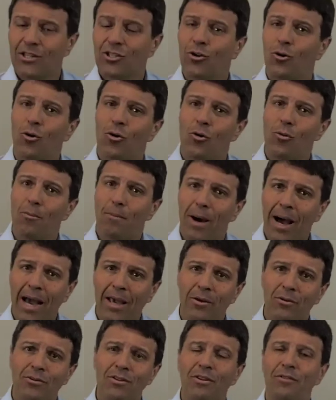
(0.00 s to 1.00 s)
So
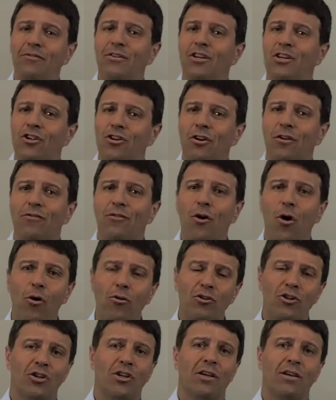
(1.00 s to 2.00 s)
my own definition of
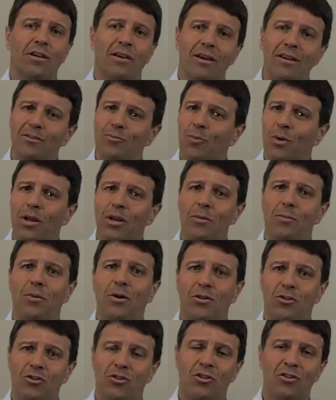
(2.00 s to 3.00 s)
coaching is pretty
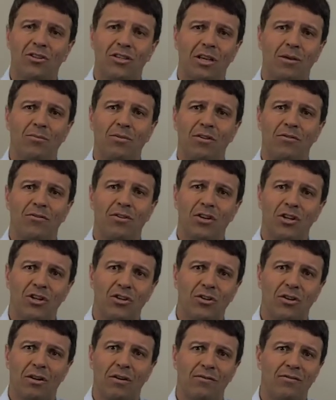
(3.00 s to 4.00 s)
much the same
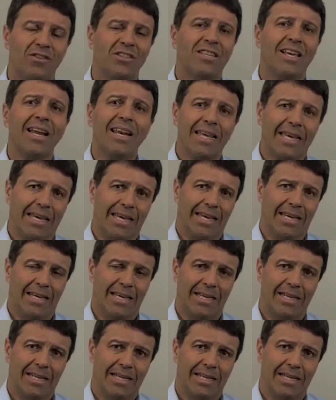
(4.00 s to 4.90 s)
definition of selling.